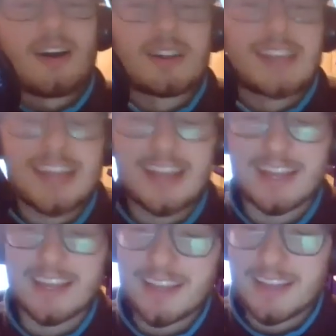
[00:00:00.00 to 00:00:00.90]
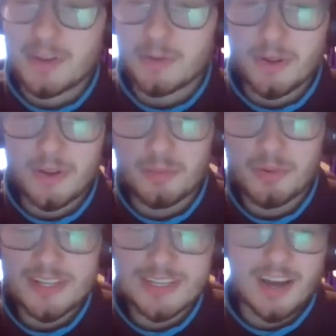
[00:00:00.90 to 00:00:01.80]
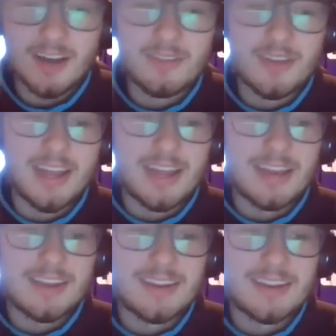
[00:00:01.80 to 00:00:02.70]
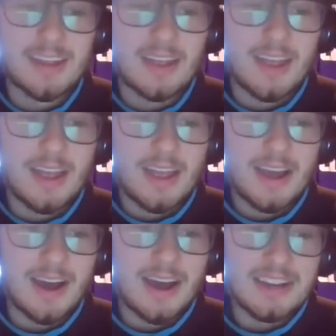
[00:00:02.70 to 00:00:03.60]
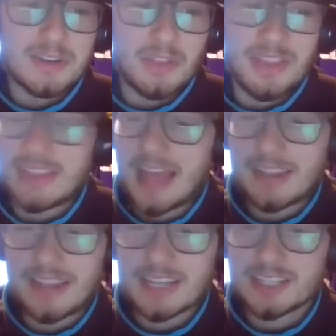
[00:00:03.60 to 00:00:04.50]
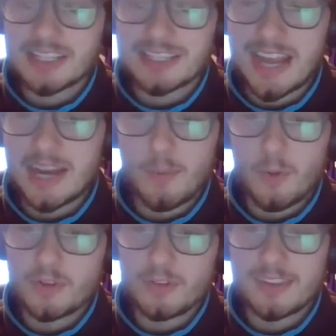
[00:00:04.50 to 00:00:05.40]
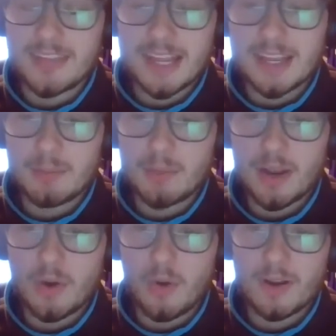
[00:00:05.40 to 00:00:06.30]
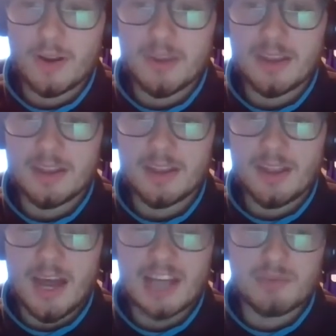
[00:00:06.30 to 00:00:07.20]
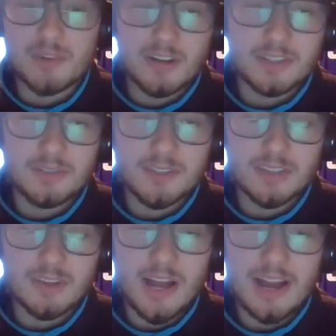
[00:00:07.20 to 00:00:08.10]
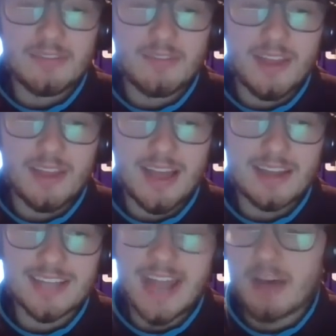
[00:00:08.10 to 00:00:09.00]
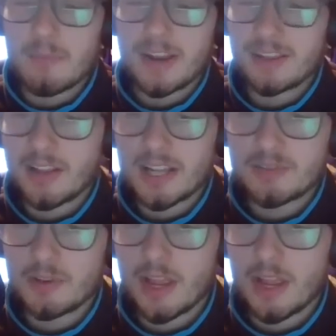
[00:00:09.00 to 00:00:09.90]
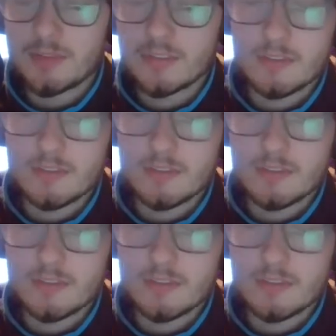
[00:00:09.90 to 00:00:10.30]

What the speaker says: king Kirill Kaprizov. And do you think that that's sustainable? Do you think they can keep that going and be as productive as a line as they have been in the last few games?